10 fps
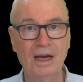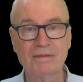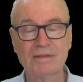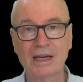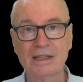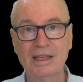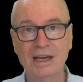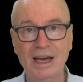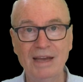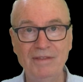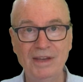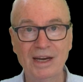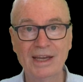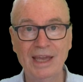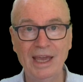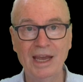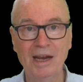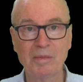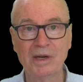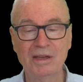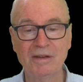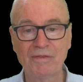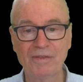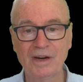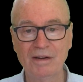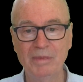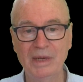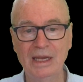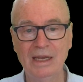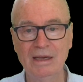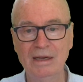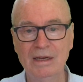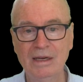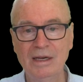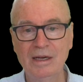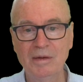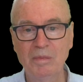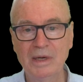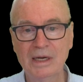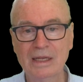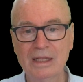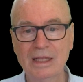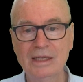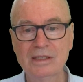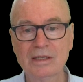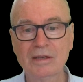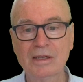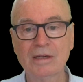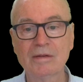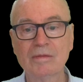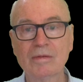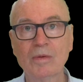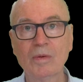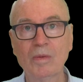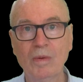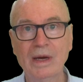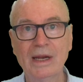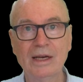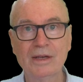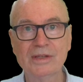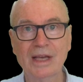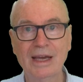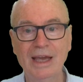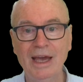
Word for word: I've got the iVi camera in front of me, but let's look at what else I